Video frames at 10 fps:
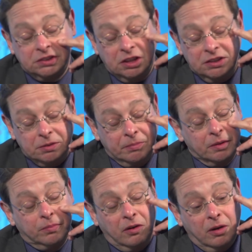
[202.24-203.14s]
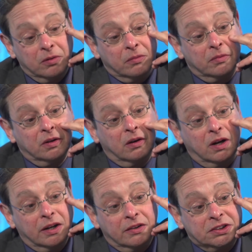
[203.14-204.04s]
is, is a big problem. Now,
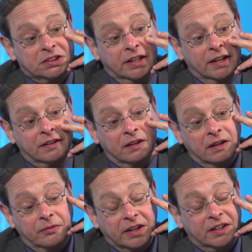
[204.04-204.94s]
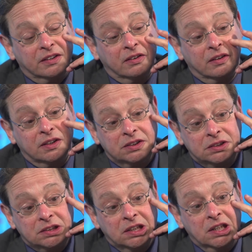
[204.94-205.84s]
I understand and I
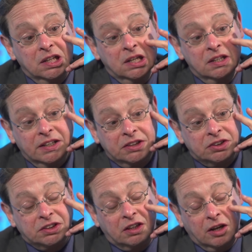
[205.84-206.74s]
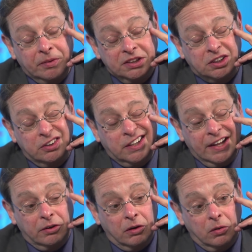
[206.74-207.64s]
recognize the interest in companies that are
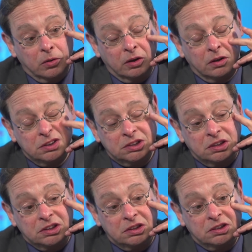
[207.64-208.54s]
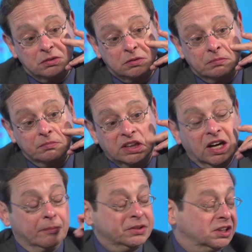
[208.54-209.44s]
data owners to, to be
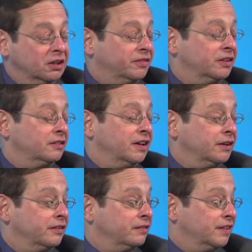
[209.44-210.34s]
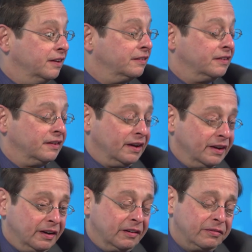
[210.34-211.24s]
compensated for the data, data that they
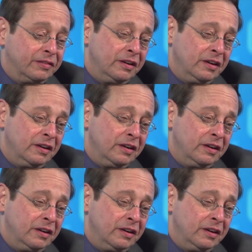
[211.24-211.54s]
have.